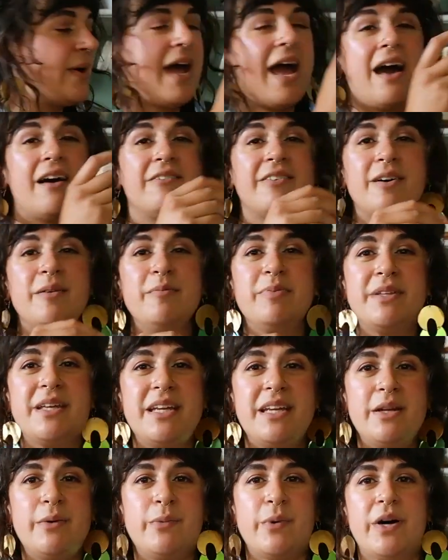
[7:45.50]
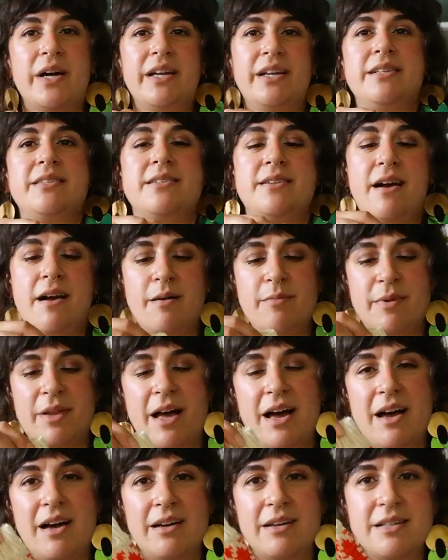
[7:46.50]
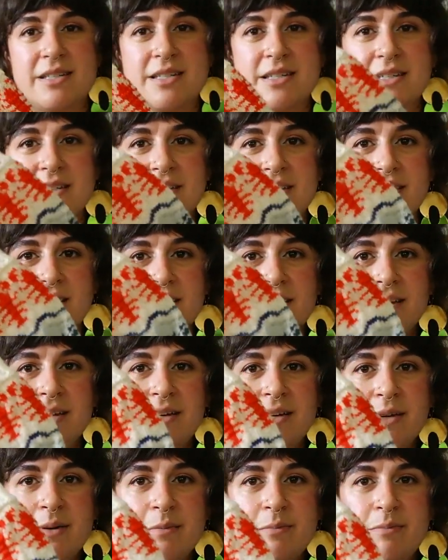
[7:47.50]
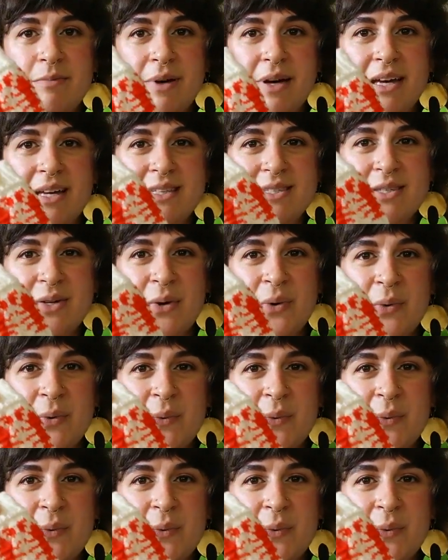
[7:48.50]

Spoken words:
have completed one. It's not blocked. But so